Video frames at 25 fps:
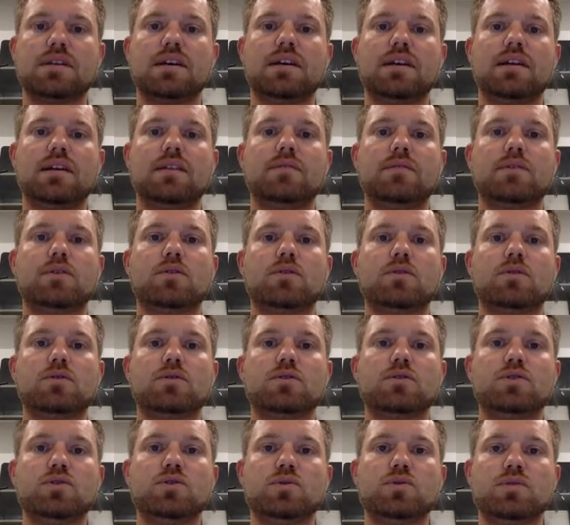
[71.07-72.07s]
and here we're going
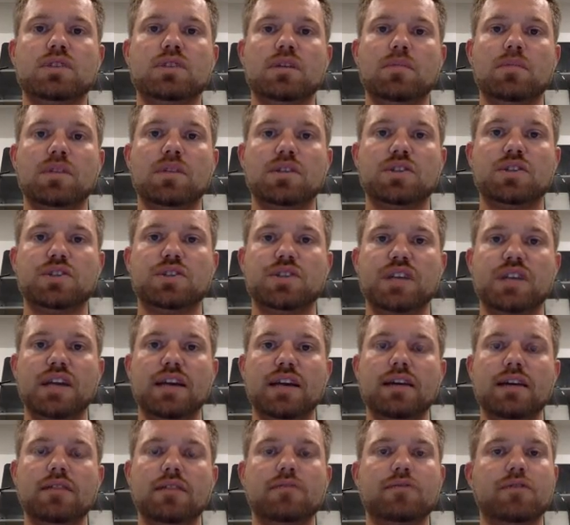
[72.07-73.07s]
to use
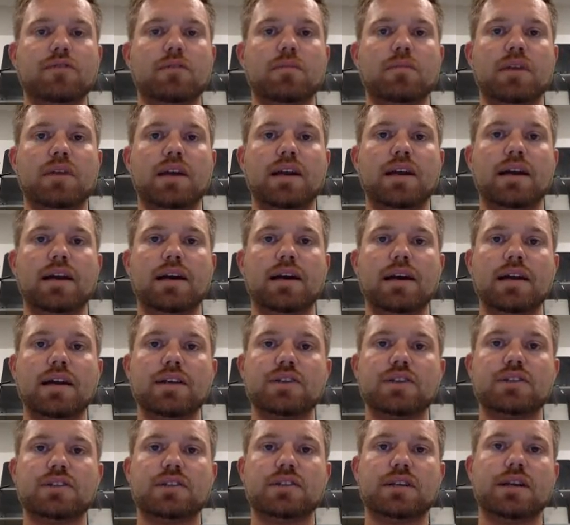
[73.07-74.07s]
ImageJ from
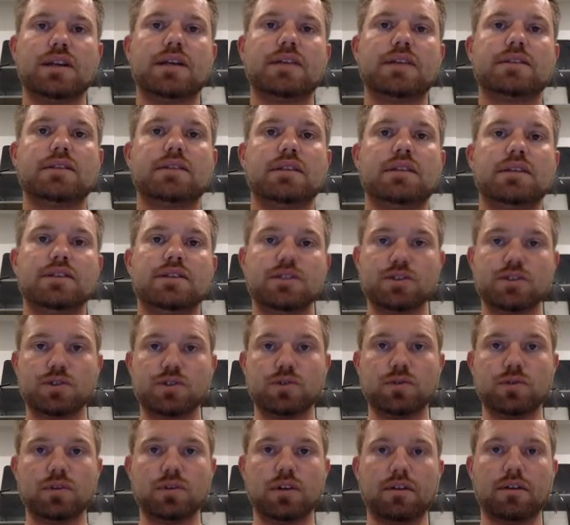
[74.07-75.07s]
NIH, the National
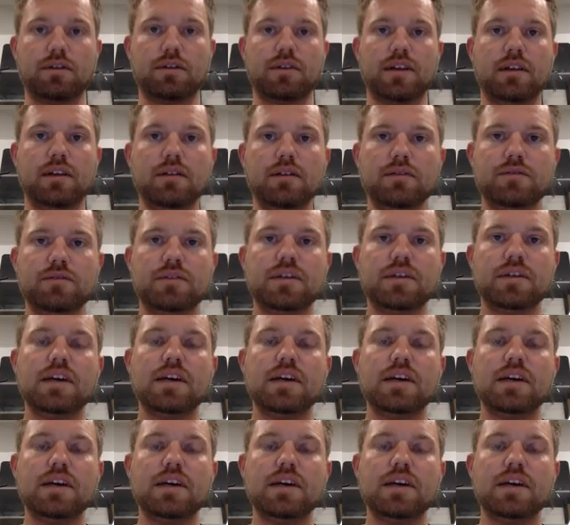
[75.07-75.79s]
Institute of Health,